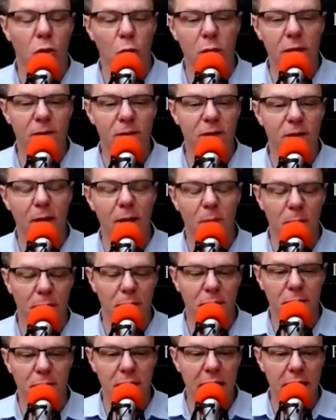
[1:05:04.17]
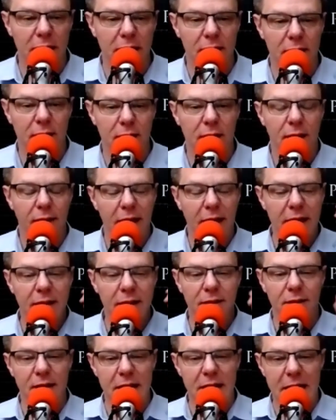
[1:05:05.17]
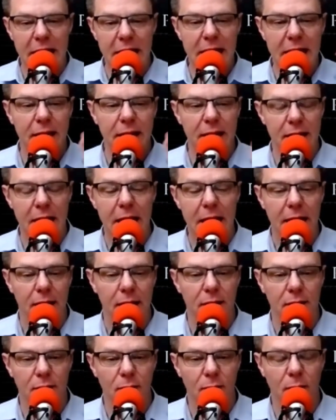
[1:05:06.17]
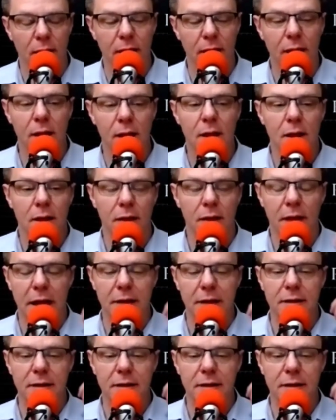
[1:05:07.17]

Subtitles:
to 5%, that is net, right? That's